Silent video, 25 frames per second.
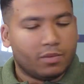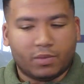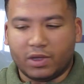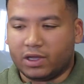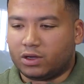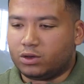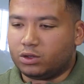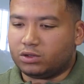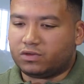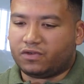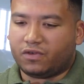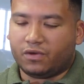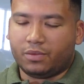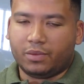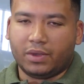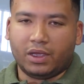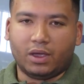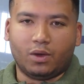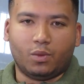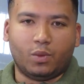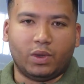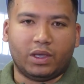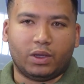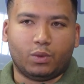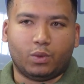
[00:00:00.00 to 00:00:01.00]
Because for me,
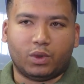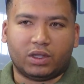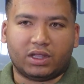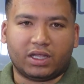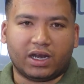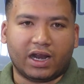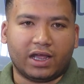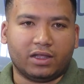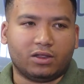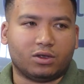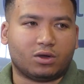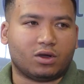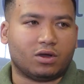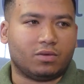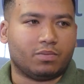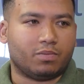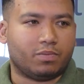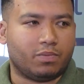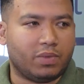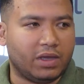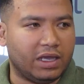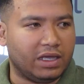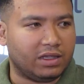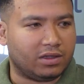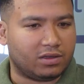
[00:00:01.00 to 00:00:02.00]
we try to
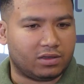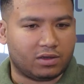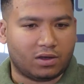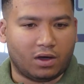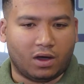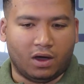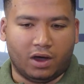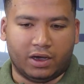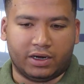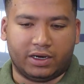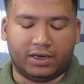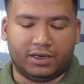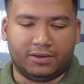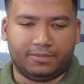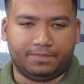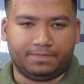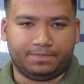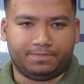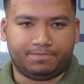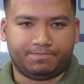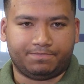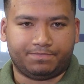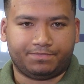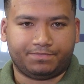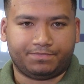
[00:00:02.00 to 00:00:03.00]
compete on
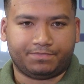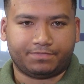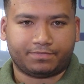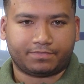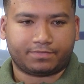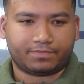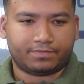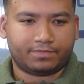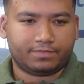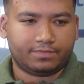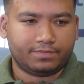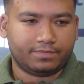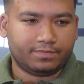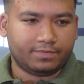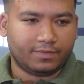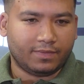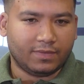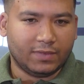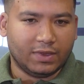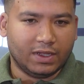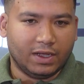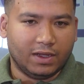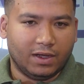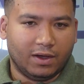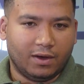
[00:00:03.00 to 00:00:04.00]

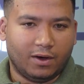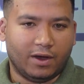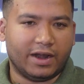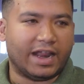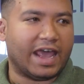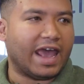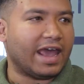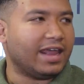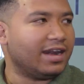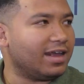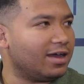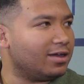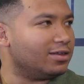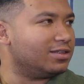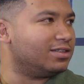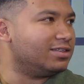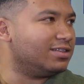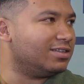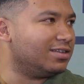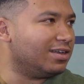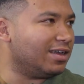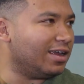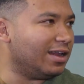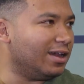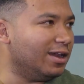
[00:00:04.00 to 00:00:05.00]
handouts.
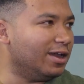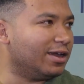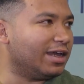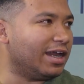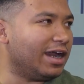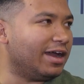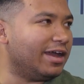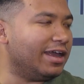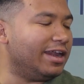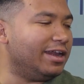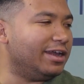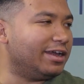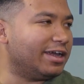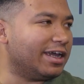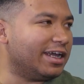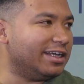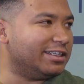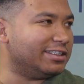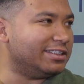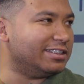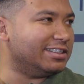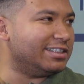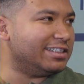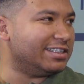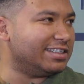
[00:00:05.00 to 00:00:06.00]
And look at our
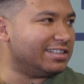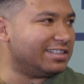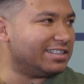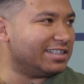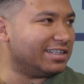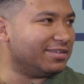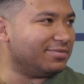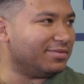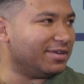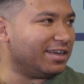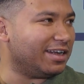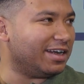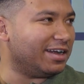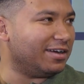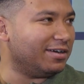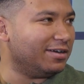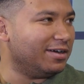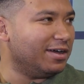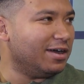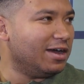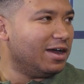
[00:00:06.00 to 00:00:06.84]
education system, you know.